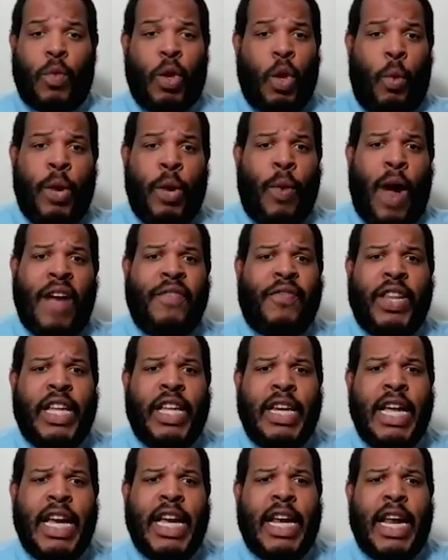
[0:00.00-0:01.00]
we
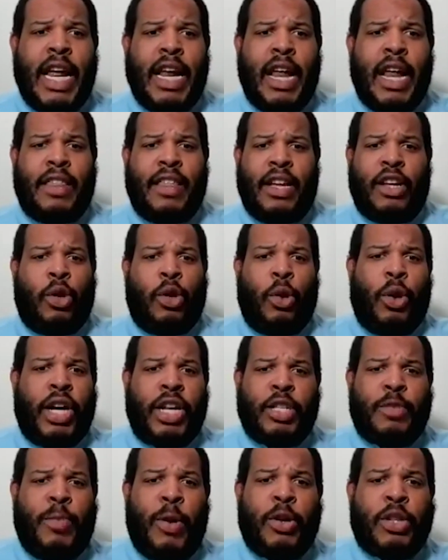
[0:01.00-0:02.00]
rightfully need. And I think
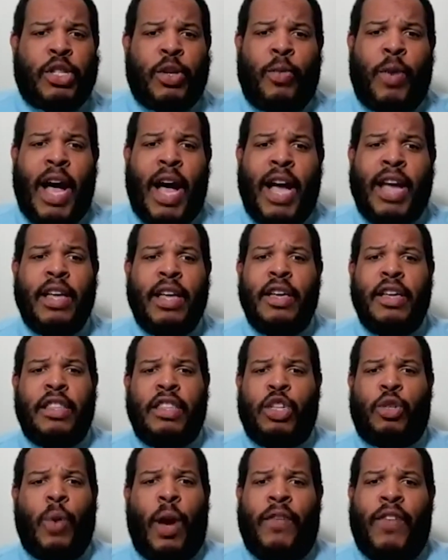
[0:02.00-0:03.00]
Gloria spoke to why
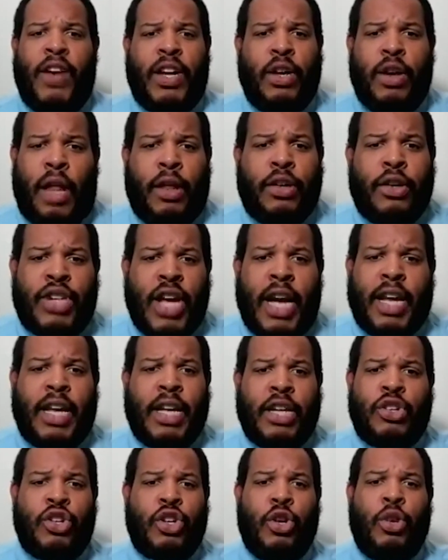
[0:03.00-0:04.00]
the $1,200 check
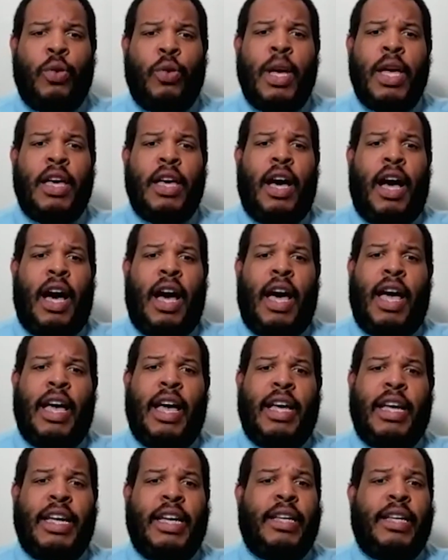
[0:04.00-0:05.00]
issue
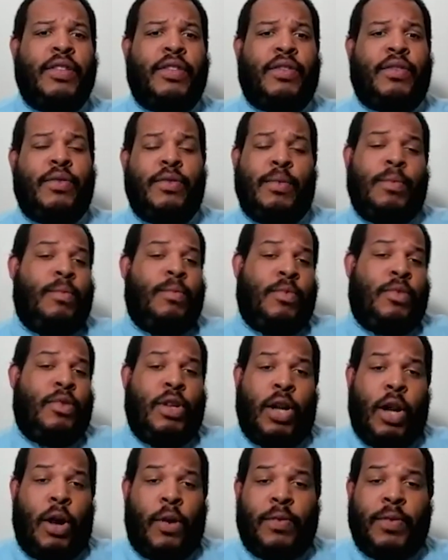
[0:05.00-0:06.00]
is,
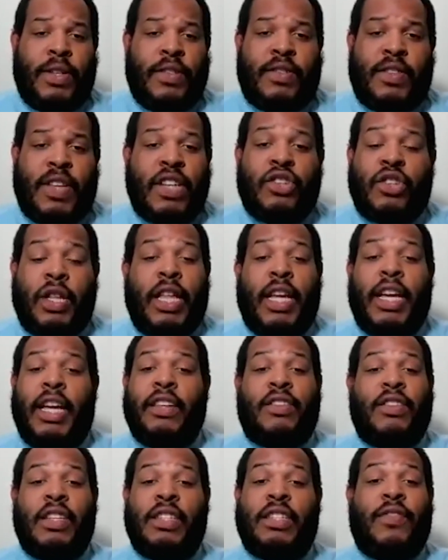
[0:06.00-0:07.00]
essentially
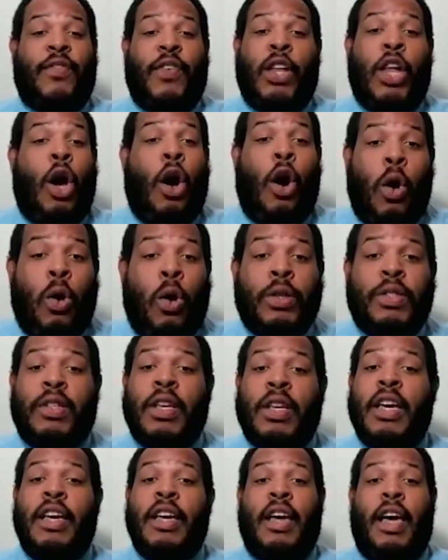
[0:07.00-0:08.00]
it's full of
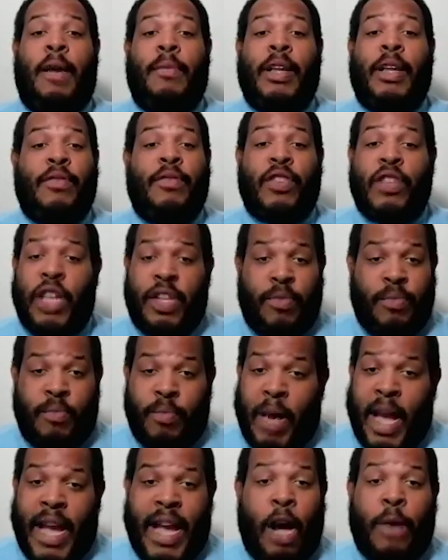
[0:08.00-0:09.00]
holes. I mean, it
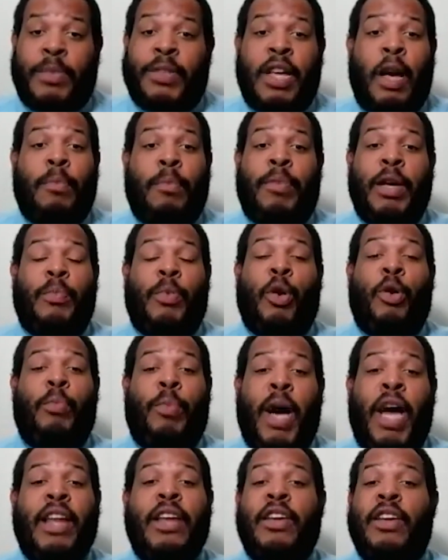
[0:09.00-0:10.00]
may help some people,
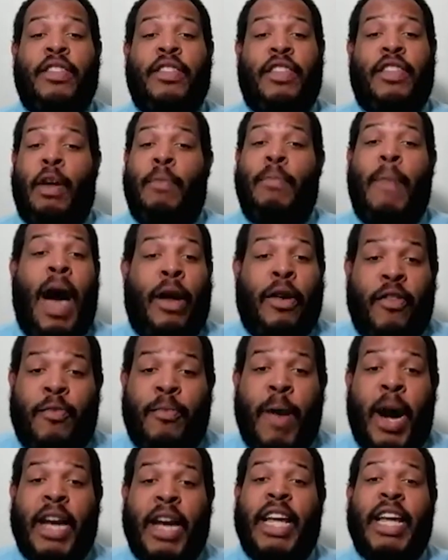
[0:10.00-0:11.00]
but the amount of
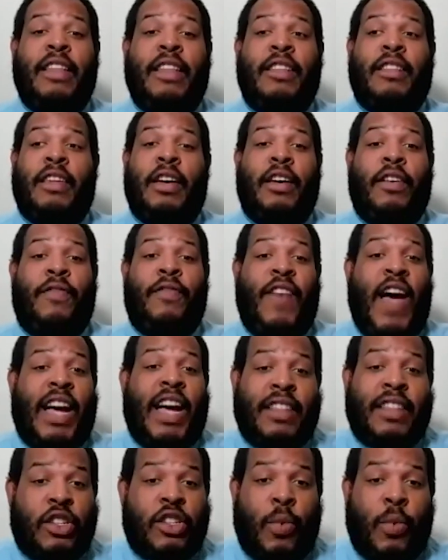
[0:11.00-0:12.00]
money, the
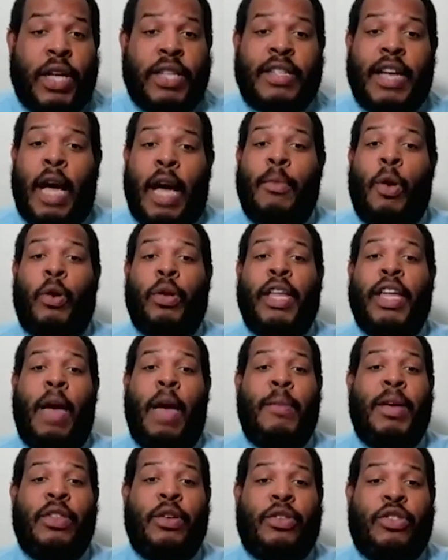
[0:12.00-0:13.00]
fact that it's one time only,
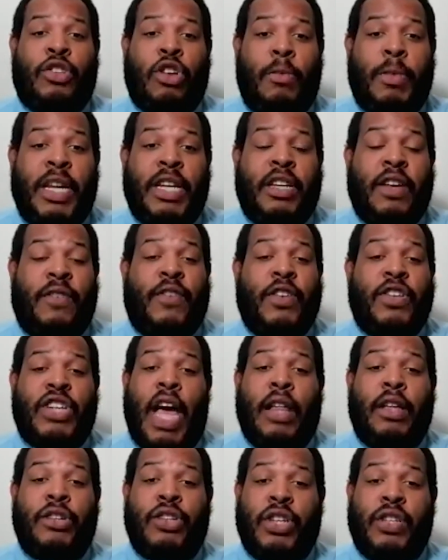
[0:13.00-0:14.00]
I mean, there's so many different
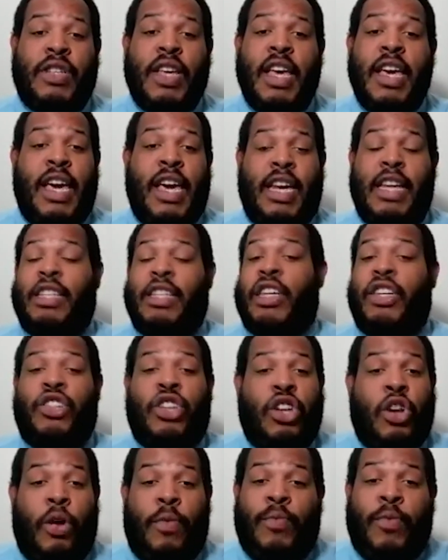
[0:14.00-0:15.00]
challenges in
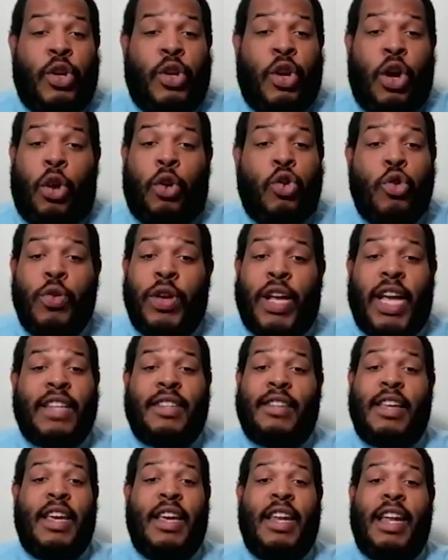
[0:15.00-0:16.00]
addition to, who
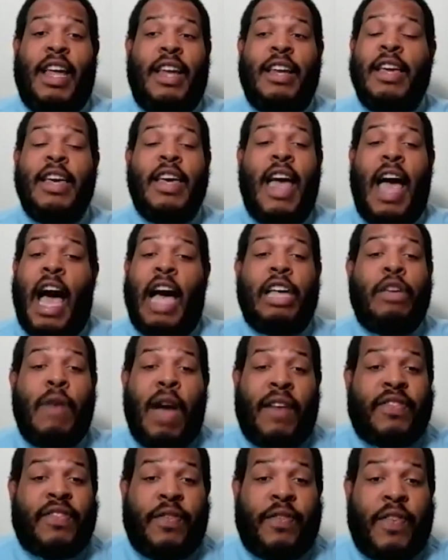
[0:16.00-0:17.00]
gets it and how you
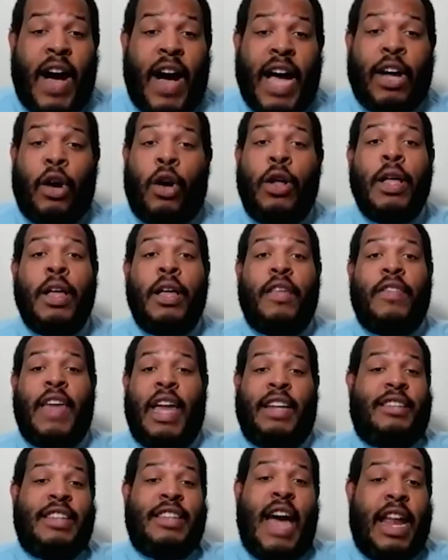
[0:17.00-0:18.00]
have to file,
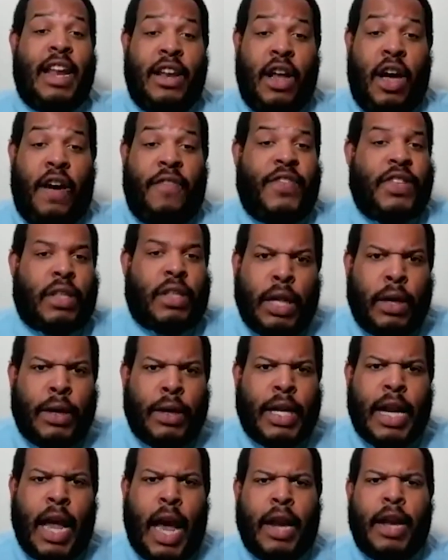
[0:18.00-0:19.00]
that it's not enough. It's
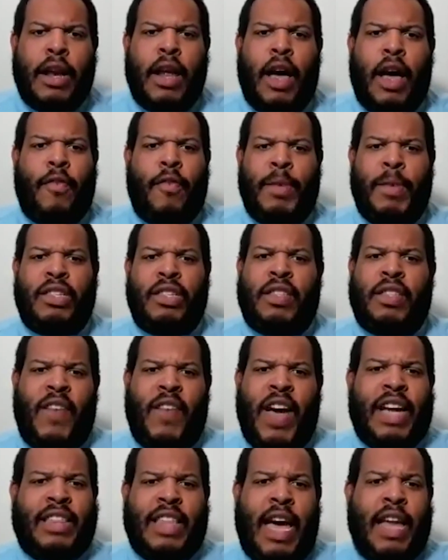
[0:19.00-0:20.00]
clearly not enough. I mean, just the
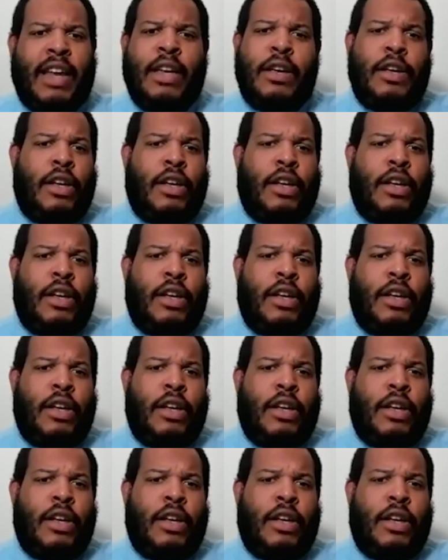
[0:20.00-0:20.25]
fact that,